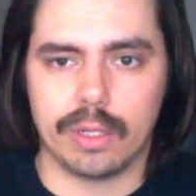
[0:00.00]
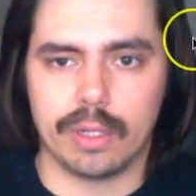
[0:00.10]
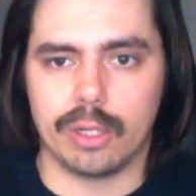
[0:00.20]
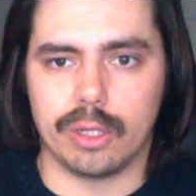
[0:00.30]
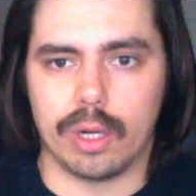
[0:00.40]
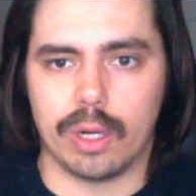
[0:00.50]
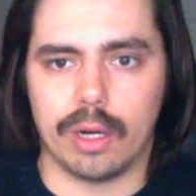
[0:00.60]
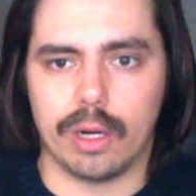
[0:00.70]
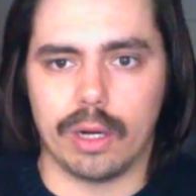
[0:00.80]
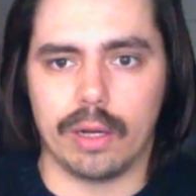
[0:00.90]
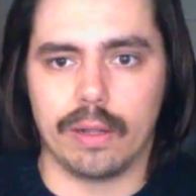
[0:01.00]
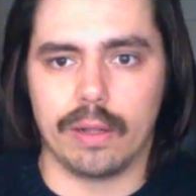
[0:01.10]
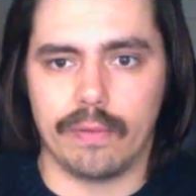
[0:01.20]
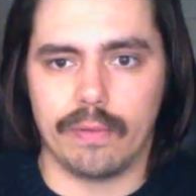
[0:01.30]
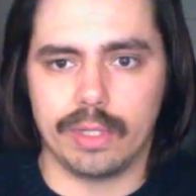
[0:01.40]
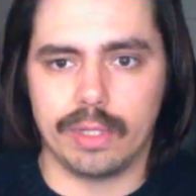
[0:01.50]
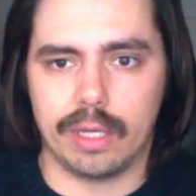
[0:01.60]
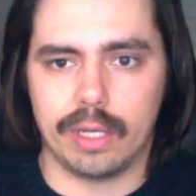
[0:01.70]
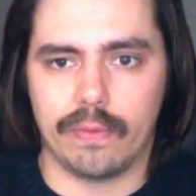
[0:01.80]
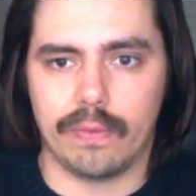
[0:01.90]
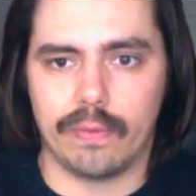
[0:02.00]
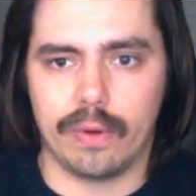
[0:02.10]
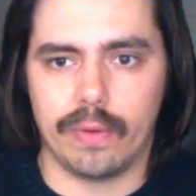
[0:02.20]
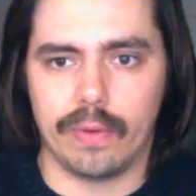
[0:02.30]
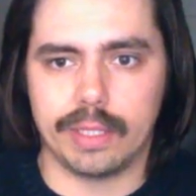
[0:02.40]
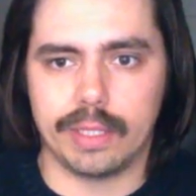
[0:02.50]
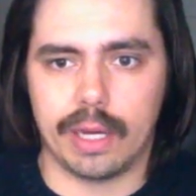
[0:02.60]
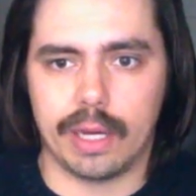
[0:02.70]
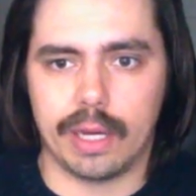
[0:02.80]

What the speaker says: You can draw, and obviously you can erase that.